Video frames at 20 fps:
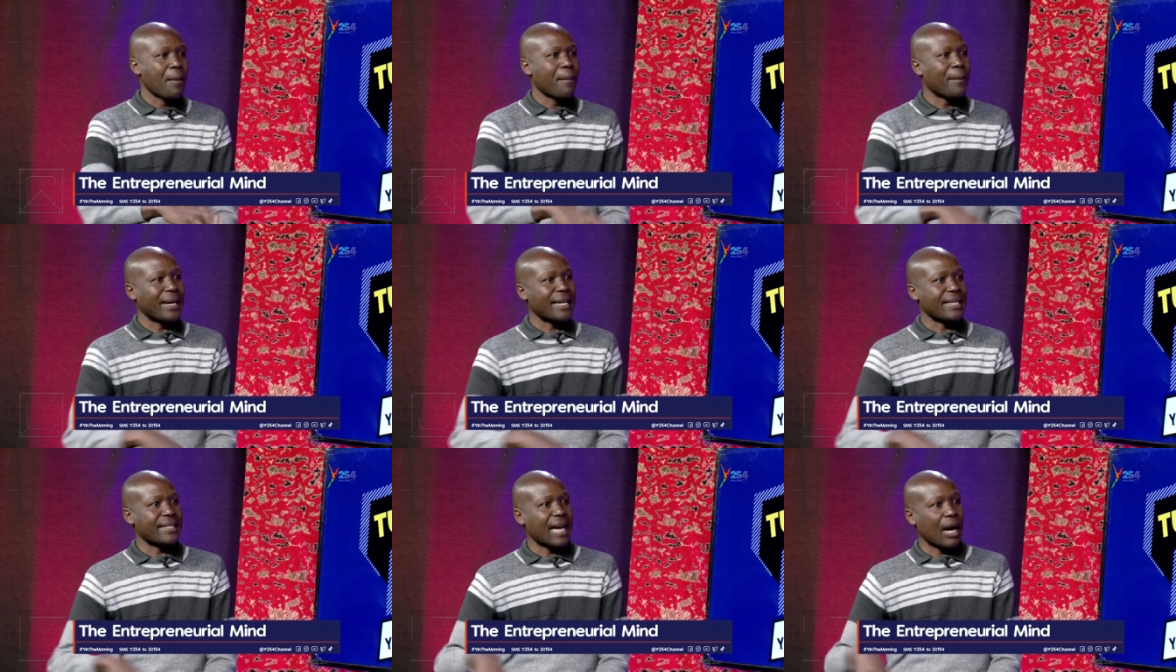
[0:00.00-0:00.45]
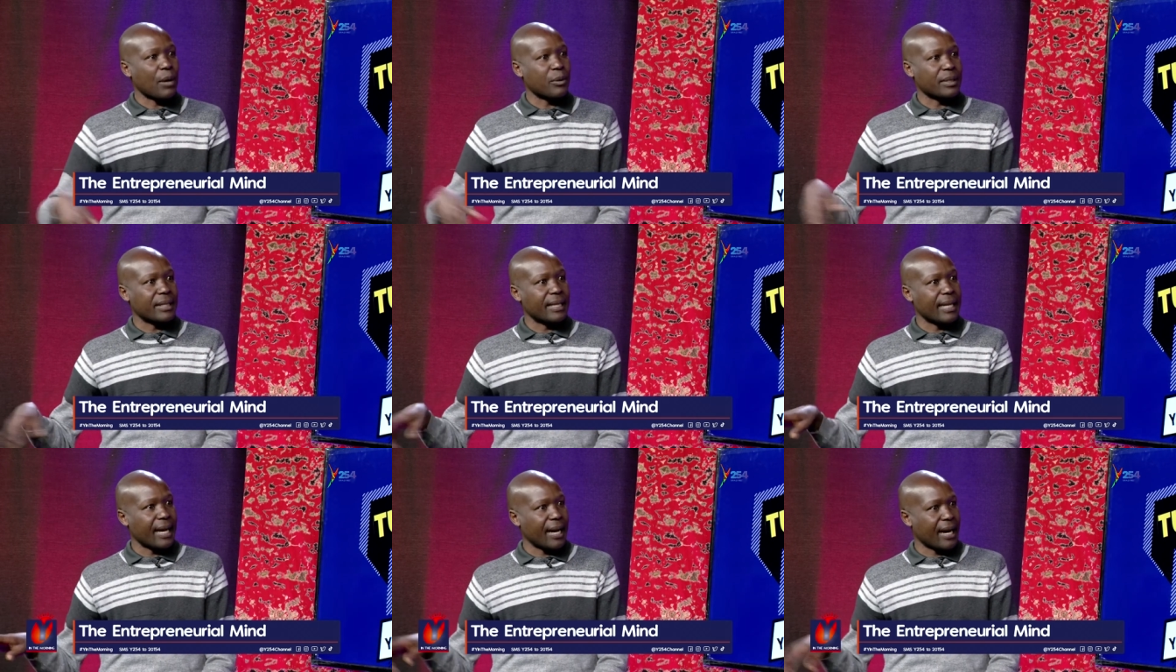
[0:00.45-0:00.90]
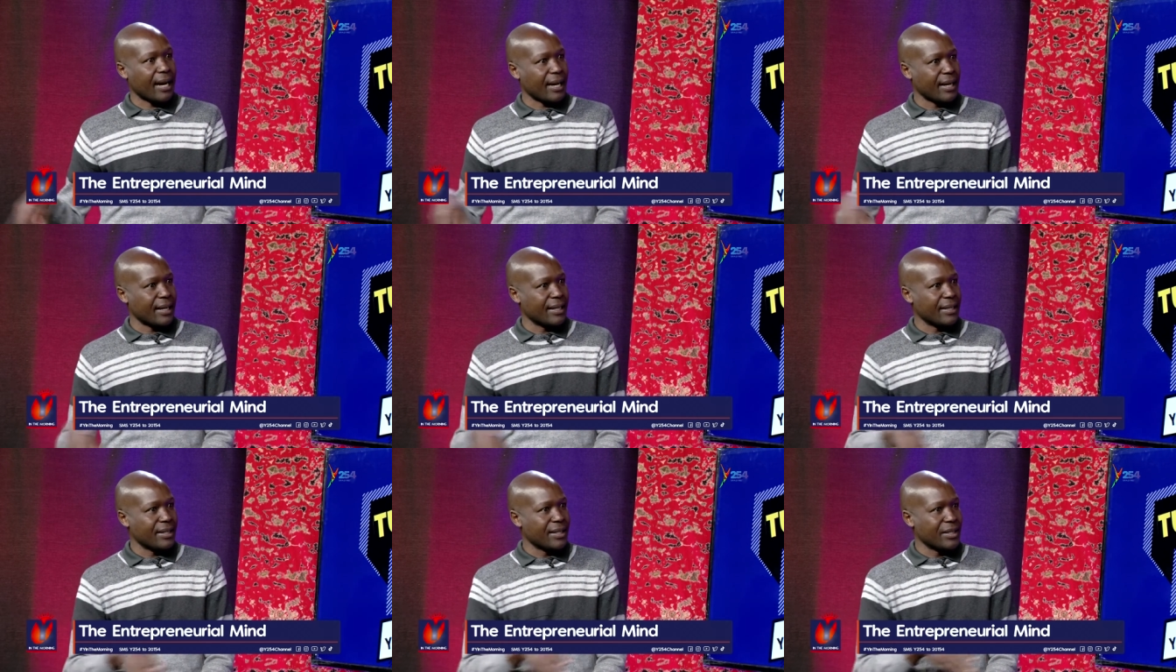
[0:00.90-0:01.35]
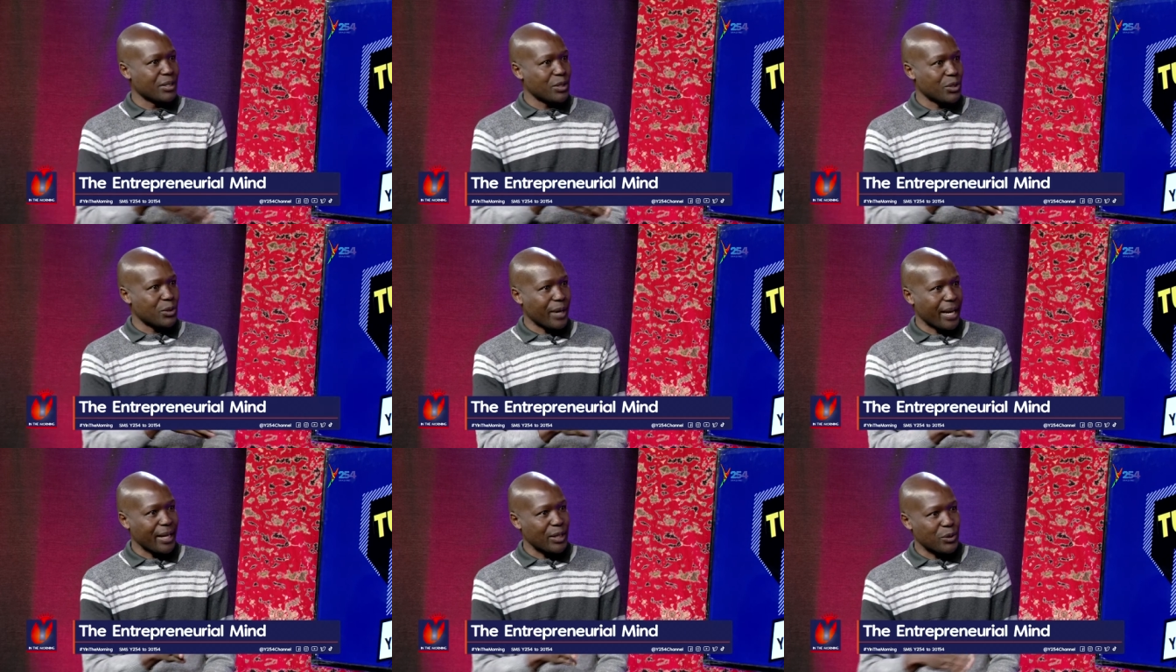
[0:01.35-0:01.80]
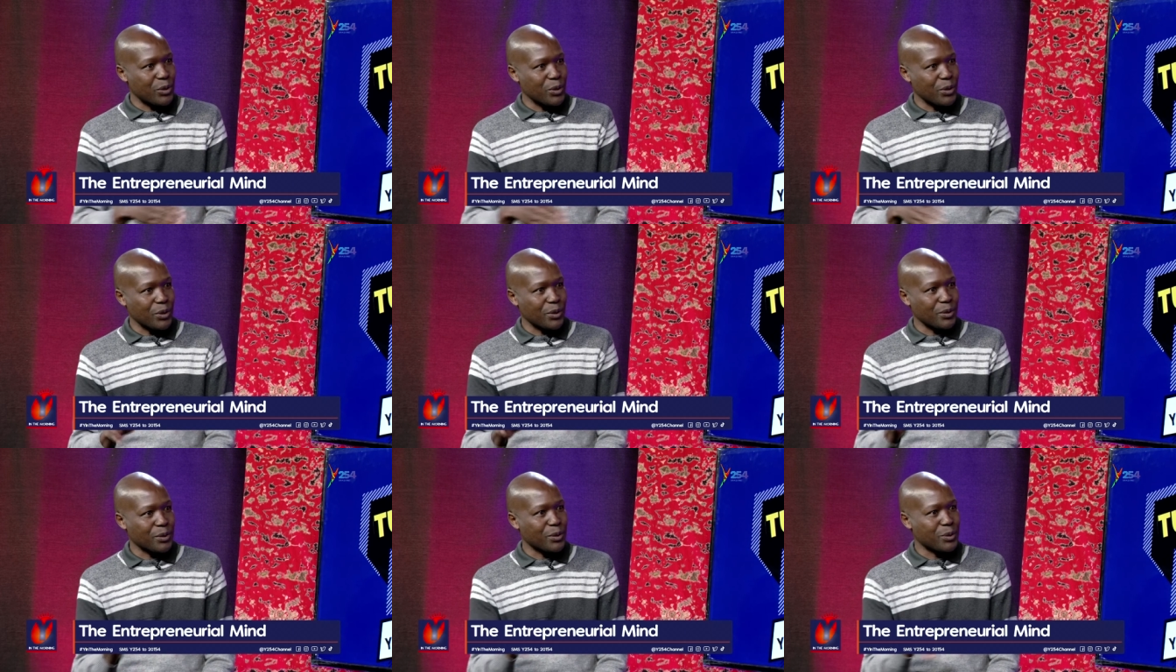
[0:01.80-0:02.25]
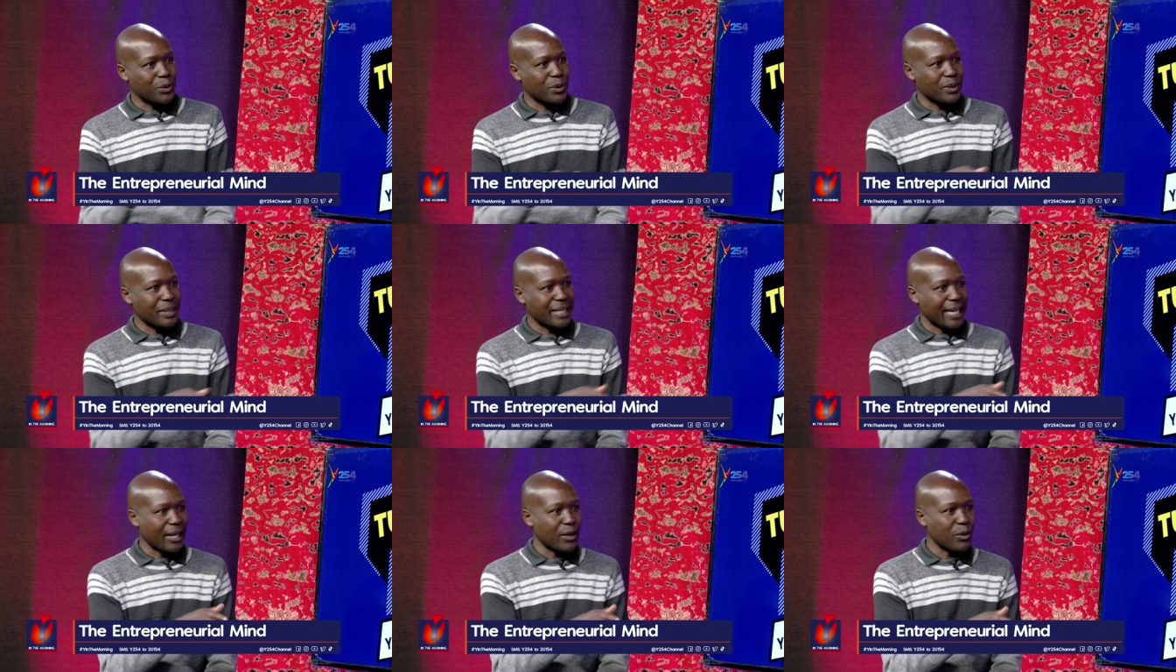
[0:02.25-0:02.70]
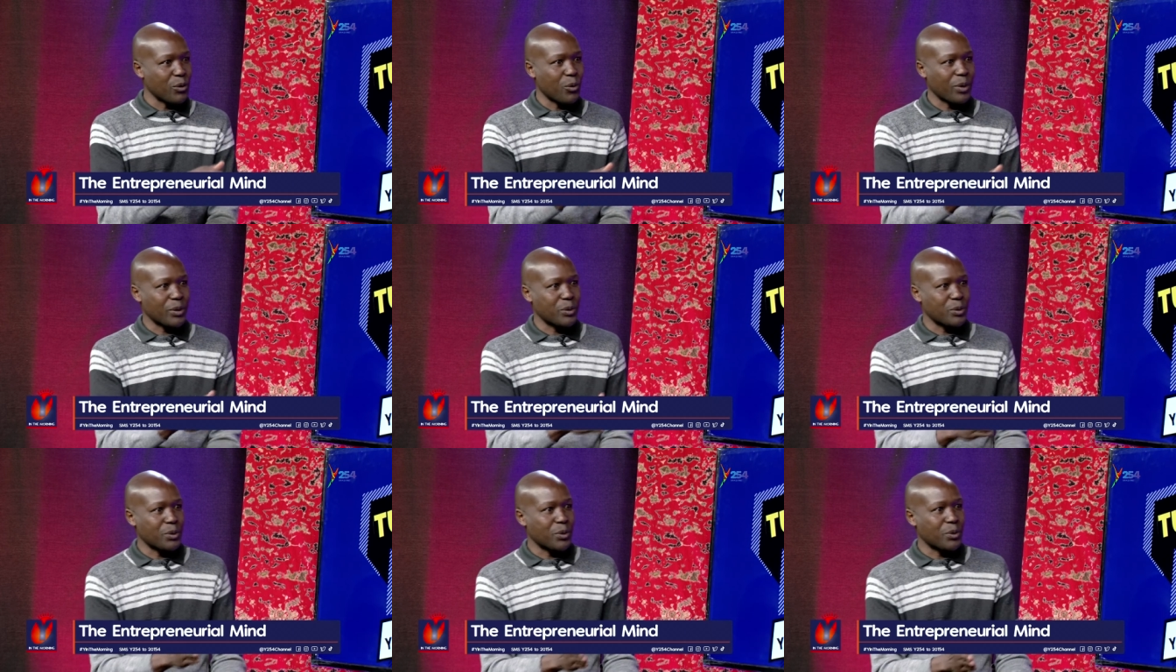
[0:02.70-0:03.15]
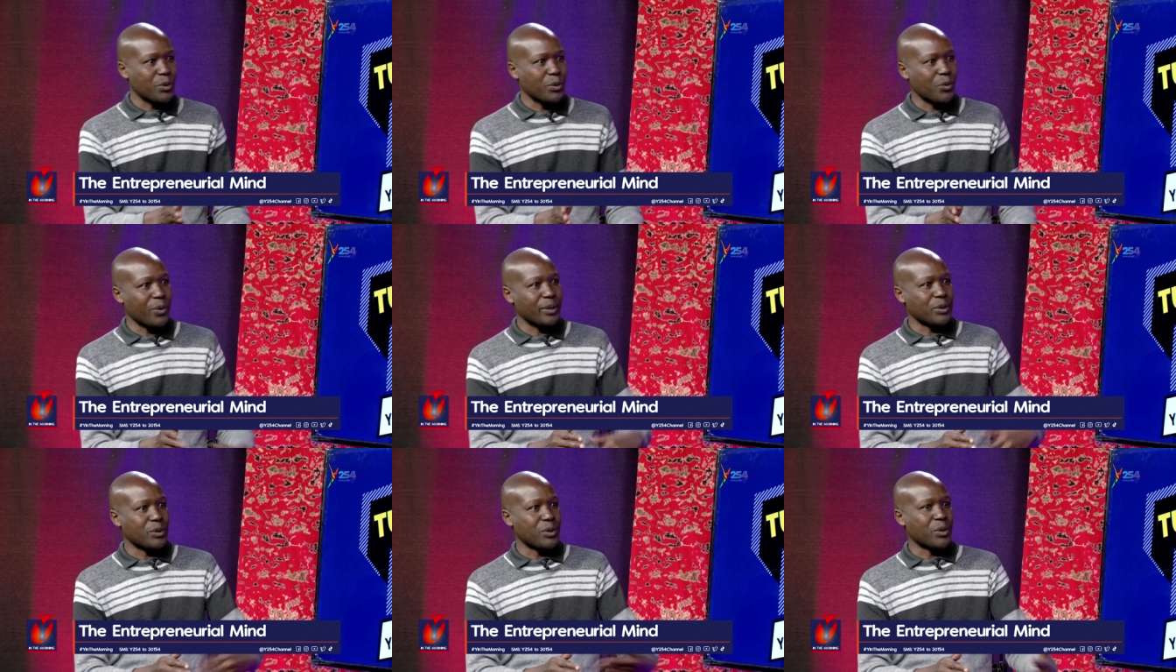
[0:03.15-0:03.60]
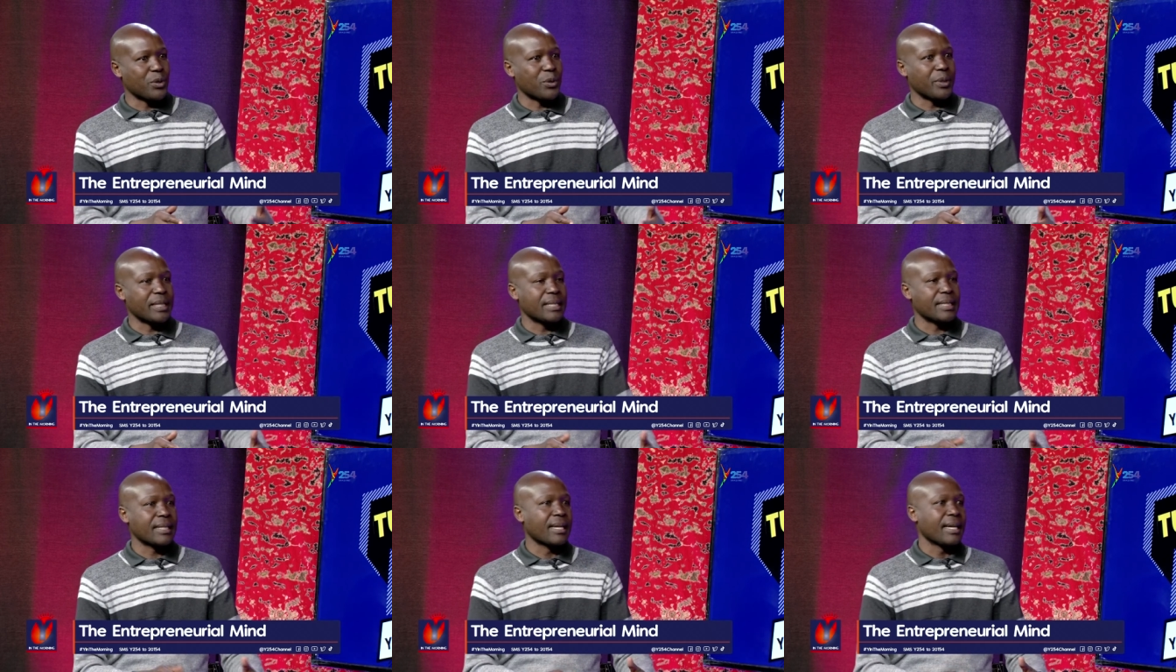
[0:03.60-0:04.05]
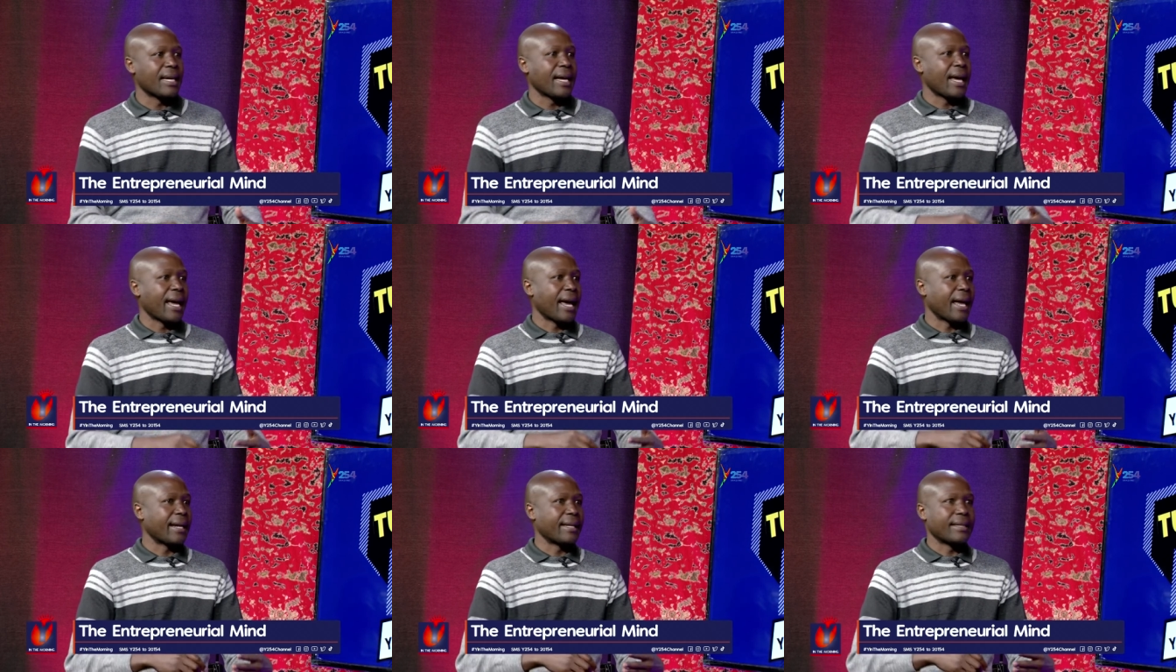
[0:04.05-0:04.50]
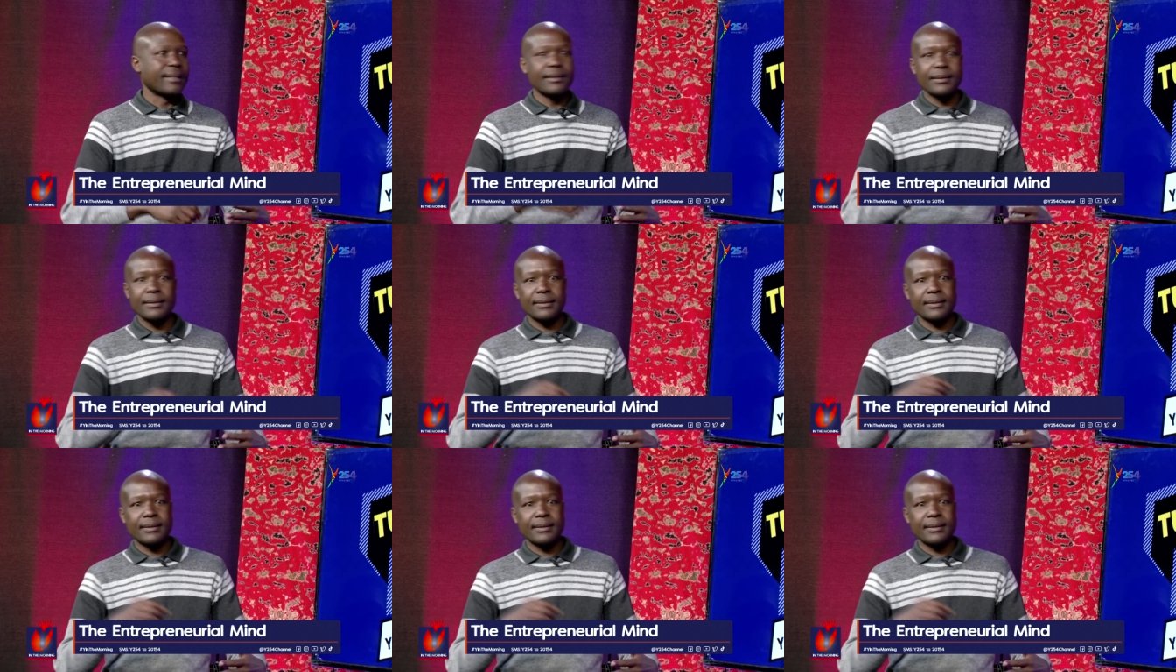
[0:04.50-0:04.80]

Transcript: but he's out there trying to, you know, to tell you what to do, when to do it, and